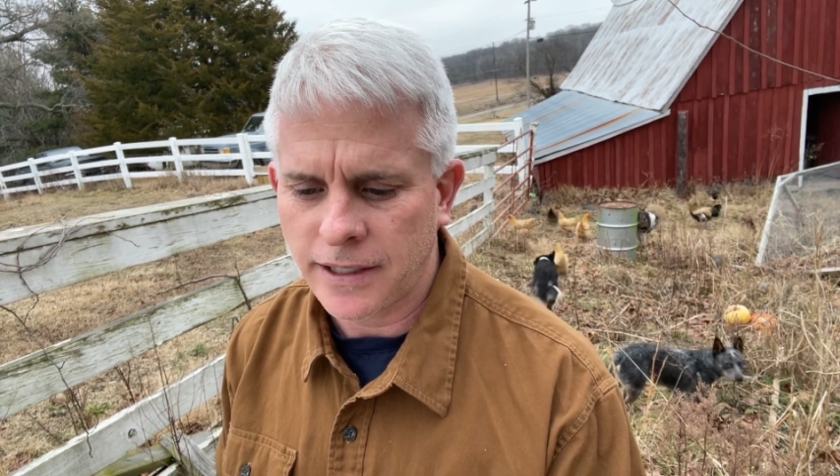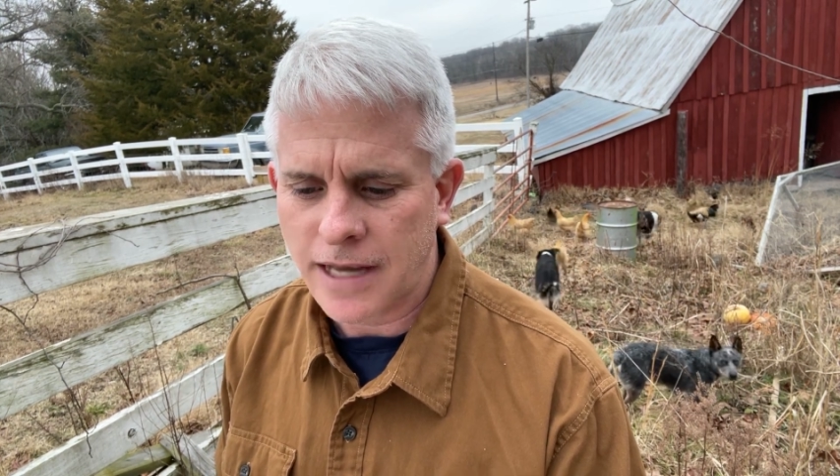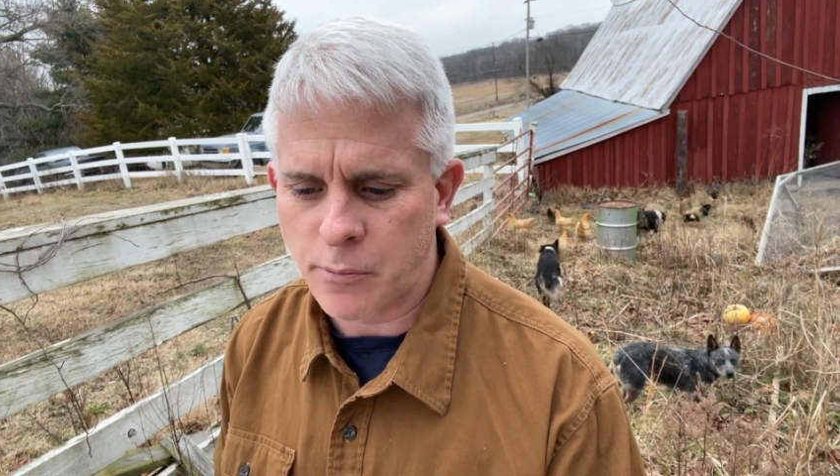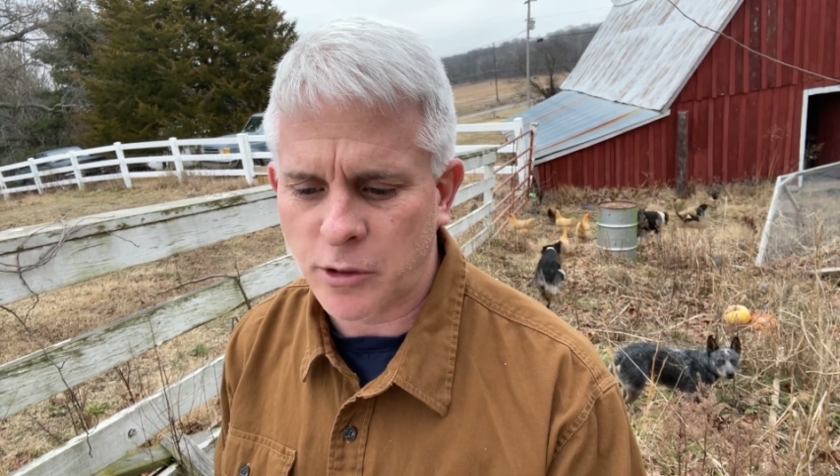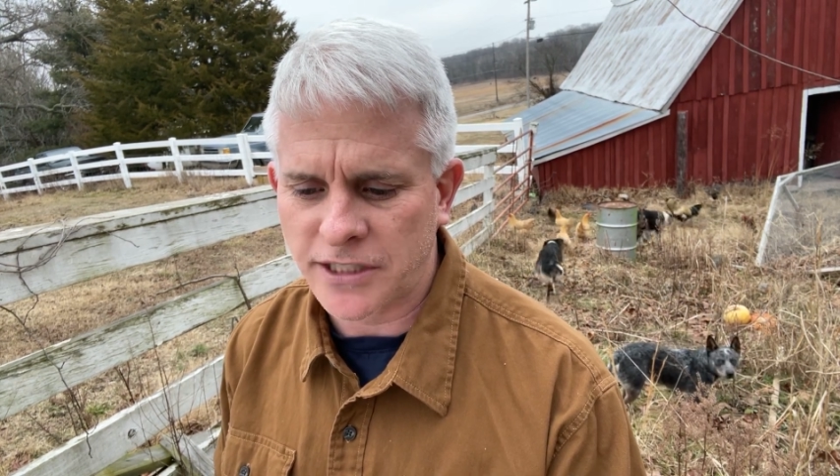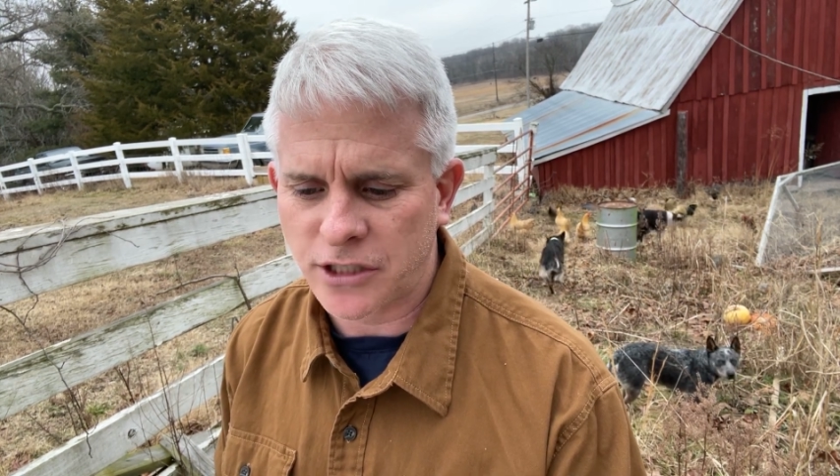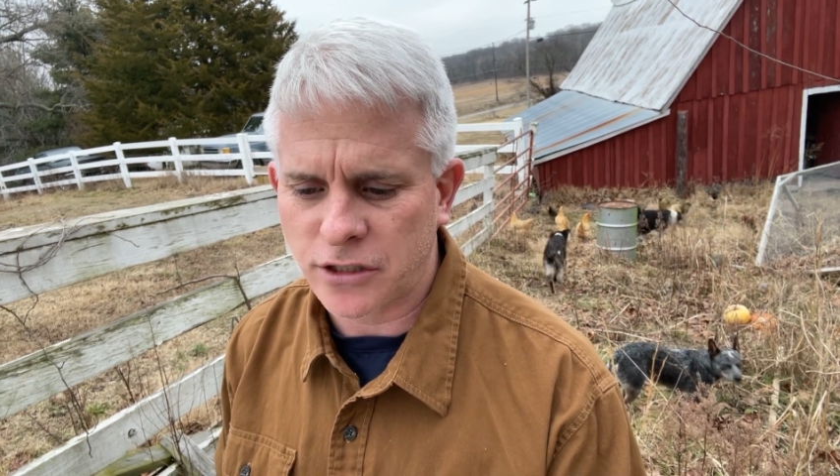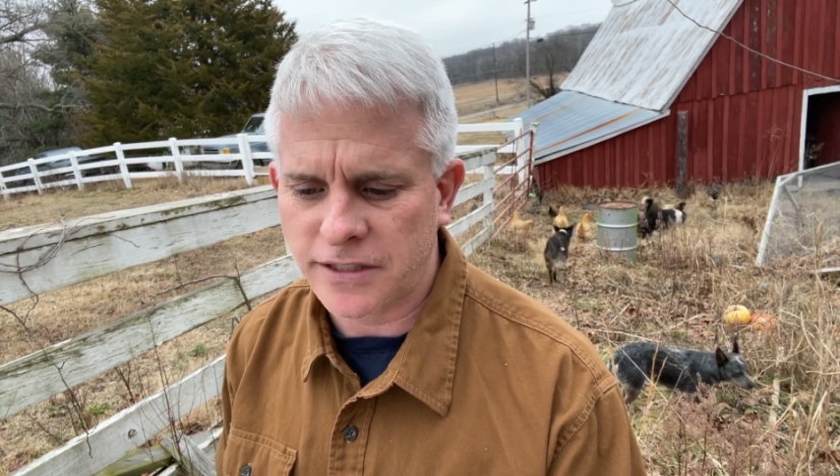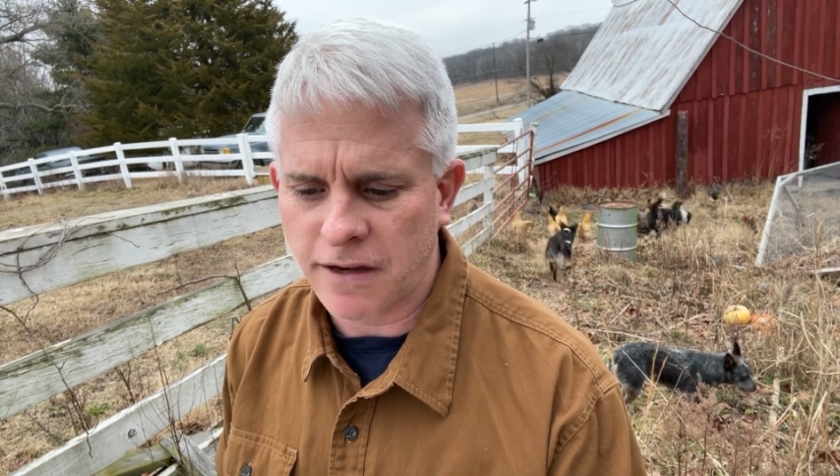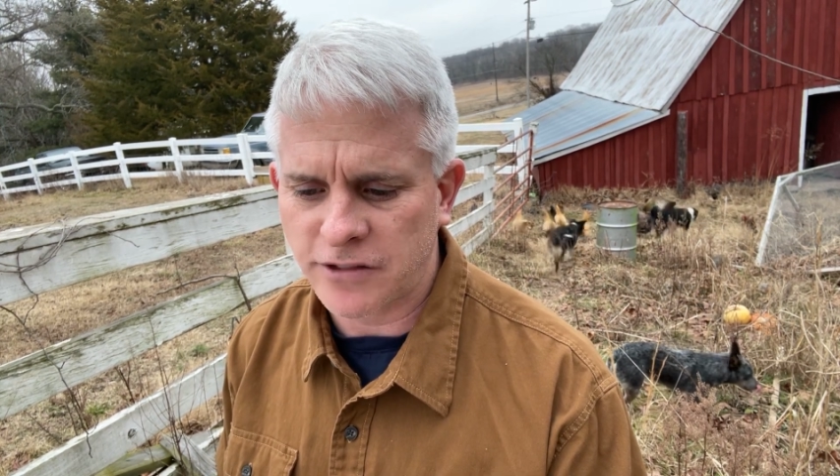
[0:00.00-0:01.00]
Now present
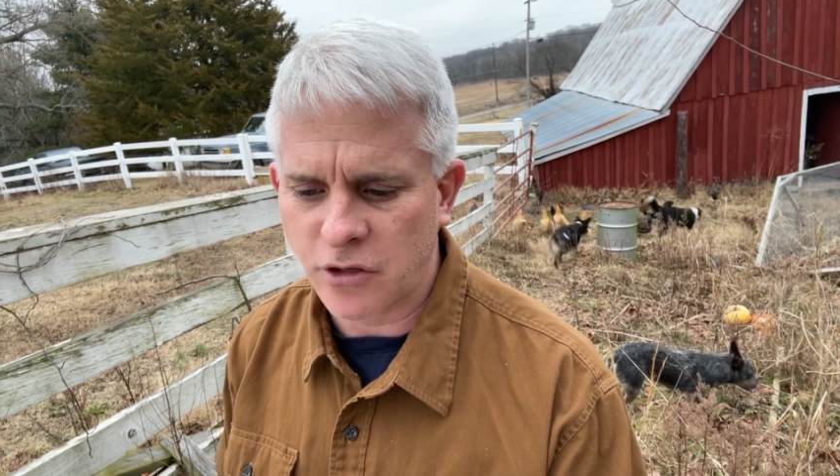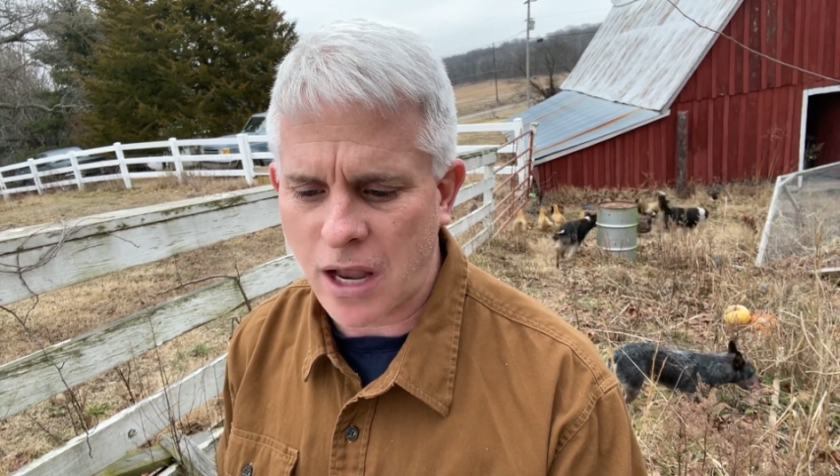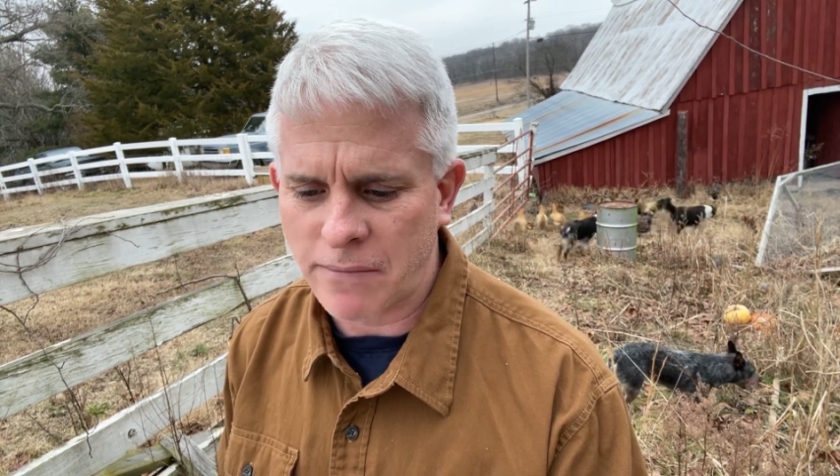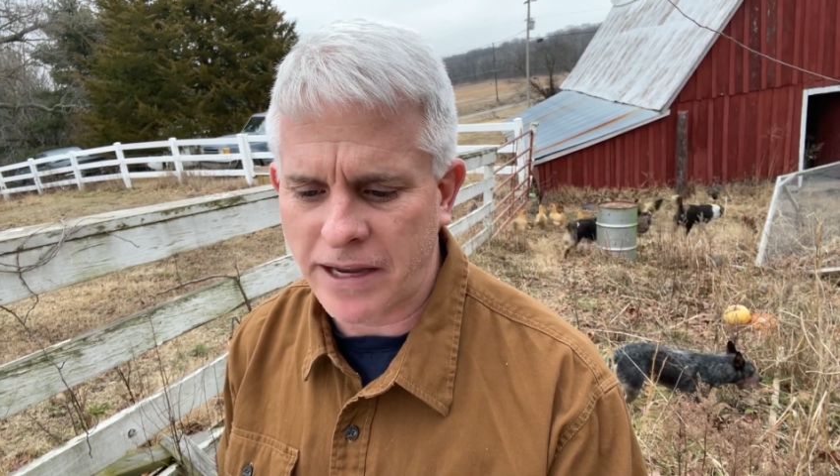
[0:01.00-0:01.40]
yourself so I may